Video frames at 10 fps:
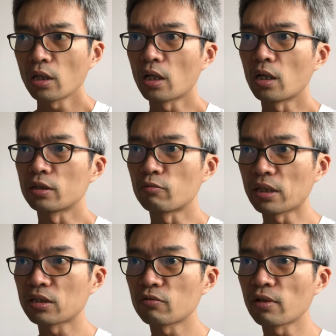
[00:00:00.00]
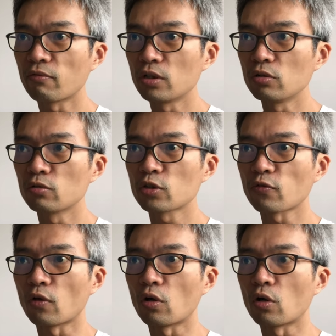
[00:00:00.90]
uh, the rental revenues
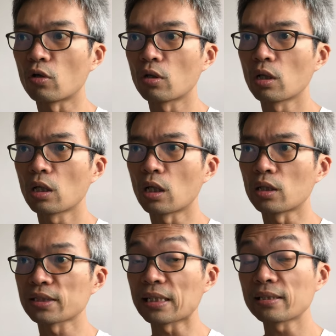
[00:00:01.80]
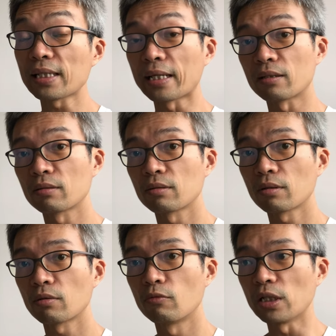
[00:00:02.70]
for uh, Suntec
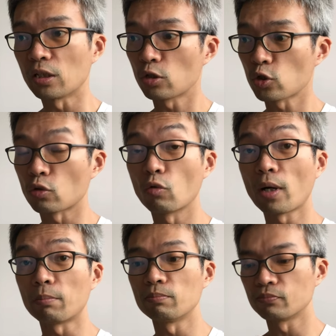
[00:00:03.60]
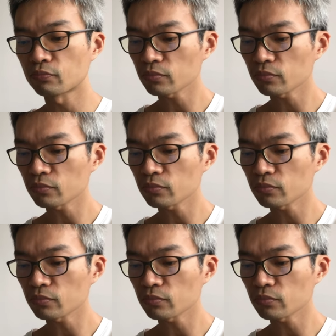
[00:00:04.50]
REIT should go up.